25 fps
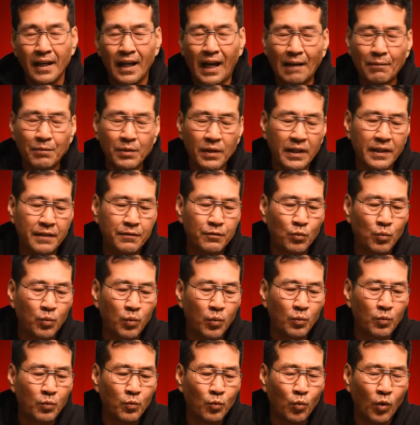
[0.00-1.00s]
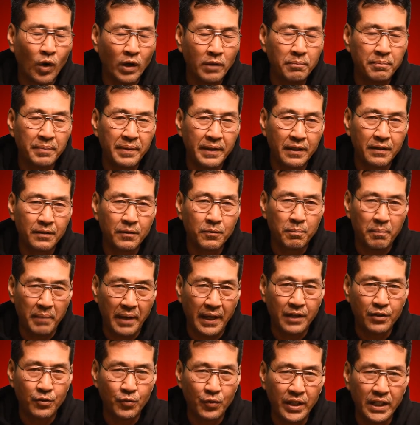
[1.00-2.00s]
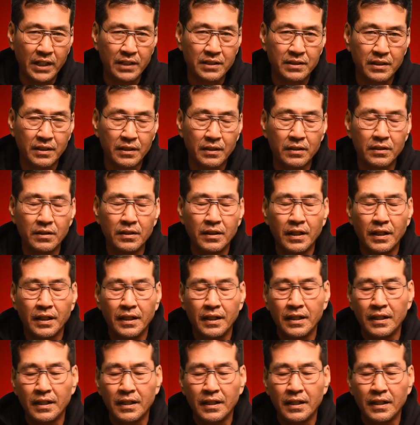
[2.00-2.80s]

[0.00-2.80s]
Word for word: I believe one big main reason